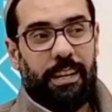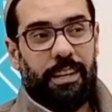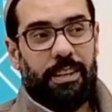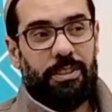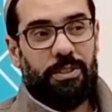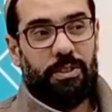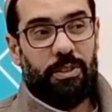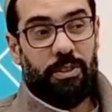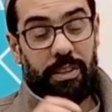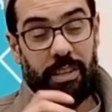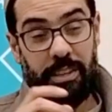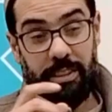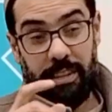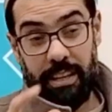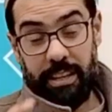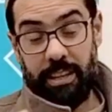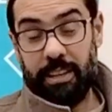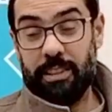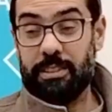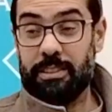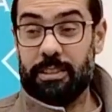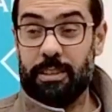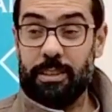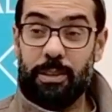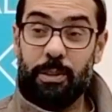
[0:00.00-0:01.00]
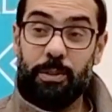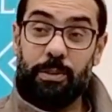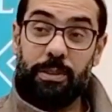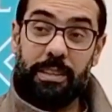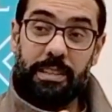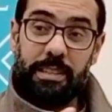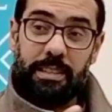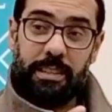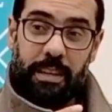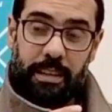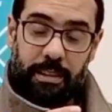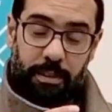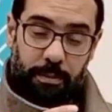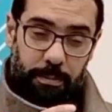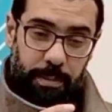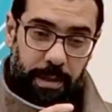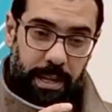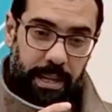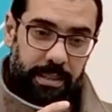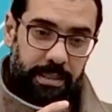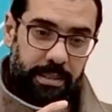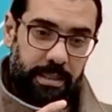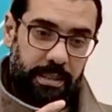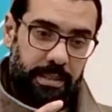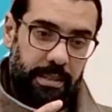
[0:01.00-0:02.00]
So that they continued this kind of
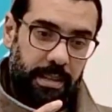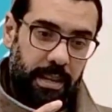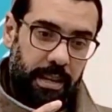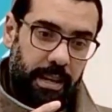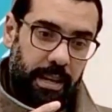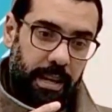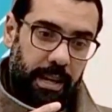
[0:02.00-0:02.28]
practice.